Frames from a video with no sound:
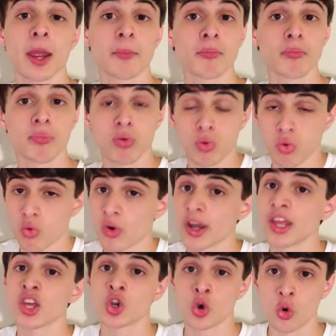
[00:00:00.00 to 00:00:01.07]
and
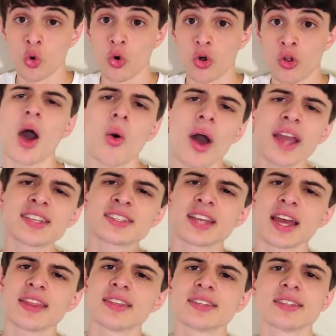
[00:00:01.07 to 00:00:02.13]
pretty cool. Now, I
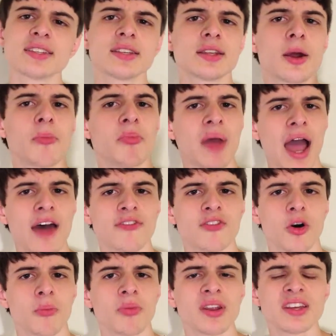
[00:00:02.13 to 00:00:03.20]
said this isn't a bad
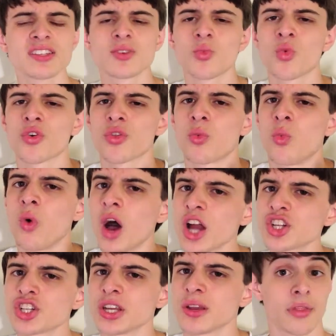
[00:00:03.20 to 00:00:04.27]
film, but is it worth
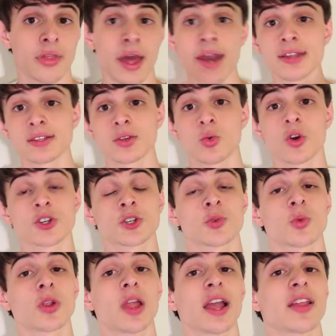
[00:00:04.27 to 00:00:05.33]
watching? That is the question
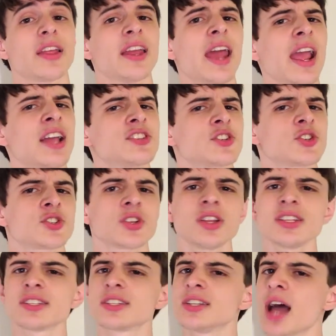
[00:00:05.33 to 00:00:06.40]
we're likely to answer, so
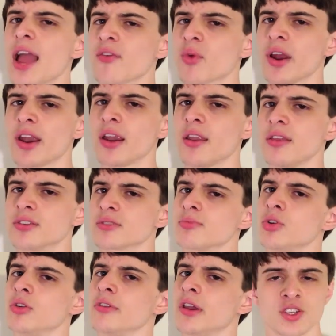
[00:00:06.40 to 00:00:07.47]
let's dive right into this
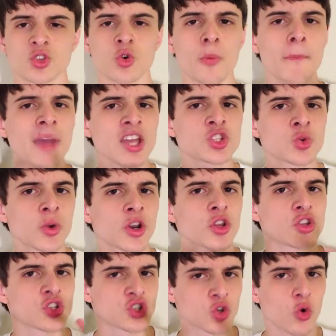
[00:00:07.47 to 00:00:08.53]
movie. So in Maze Runner
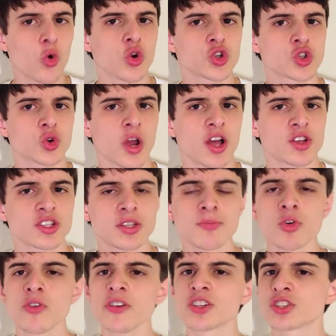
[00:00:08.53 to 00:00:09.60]
The Scorch Trials, the
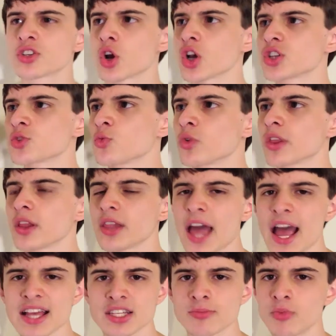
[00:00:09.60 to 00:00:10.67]
movie starts where the
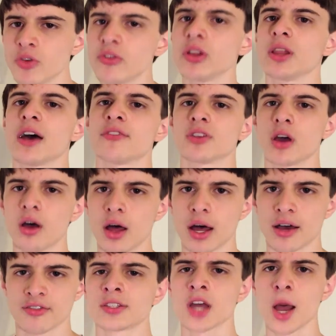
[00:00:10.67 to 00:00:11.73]
last movie left
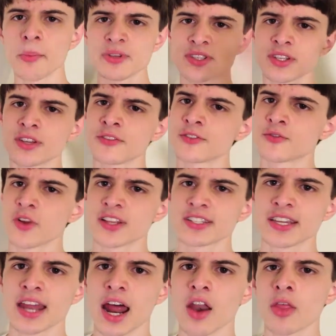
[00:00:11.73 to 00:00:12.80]
off. Thomas and his friends
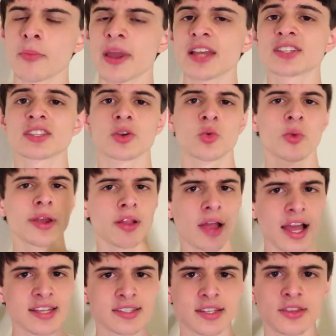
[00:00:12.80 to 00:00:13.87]
get out of the maze, they
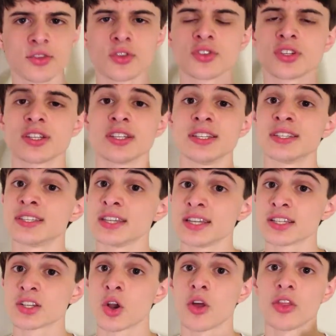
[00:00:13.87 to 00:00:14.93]
realize that there's a
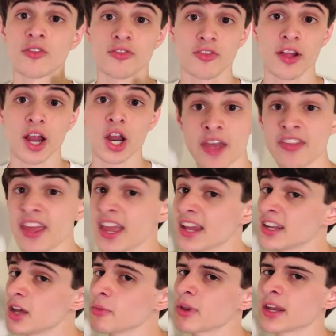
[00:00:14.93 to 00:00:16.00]
disease called the flare, and they
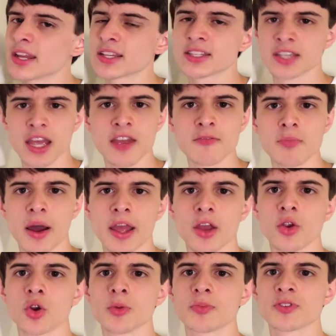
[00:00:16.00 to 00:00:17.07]
end up getting saved by a
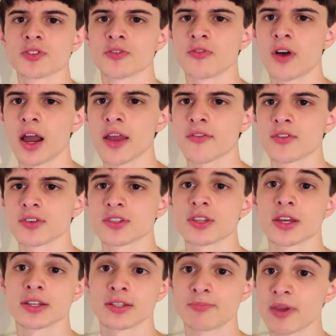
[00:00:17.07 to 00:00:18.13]
group of survivors
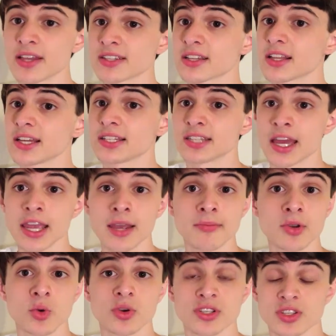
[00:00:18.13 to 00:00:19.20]
that basically take
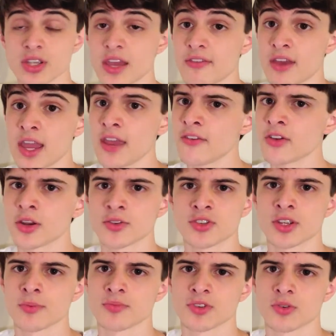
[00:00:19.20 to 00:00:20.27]
him to a safe haven of
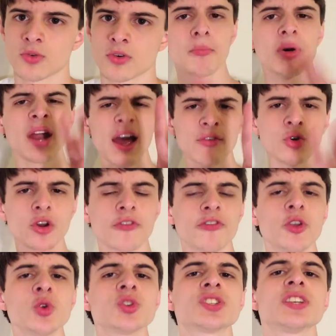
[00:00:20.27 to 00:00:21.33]
some sort. But after a
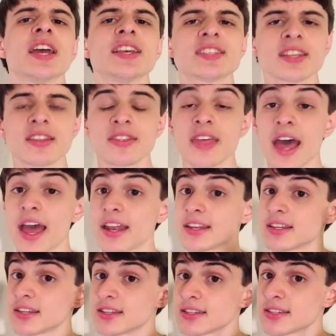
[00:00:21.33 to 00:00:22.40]
few stays at
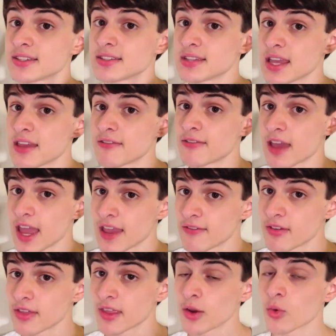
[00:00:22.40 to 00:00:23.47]
that safe
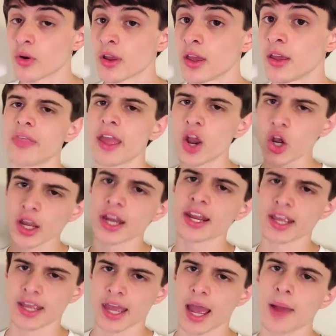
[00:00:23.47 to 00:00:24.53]
haven they were in, they are
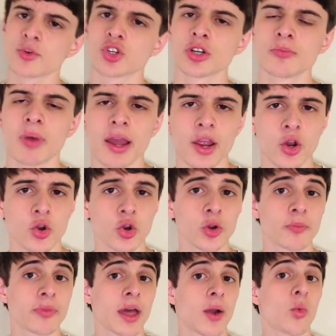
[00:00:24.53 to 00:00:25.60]
getting captured by a
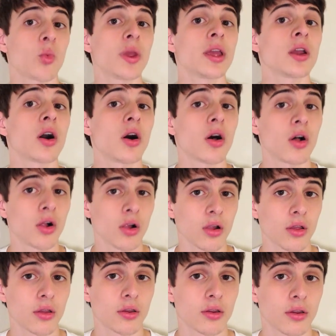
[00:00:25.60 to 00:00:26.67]
group that we
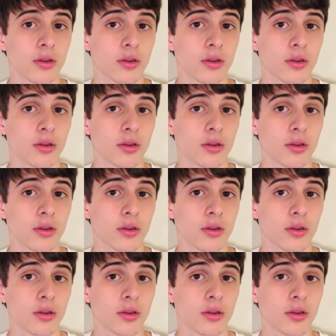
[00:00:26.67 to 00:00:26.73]
call,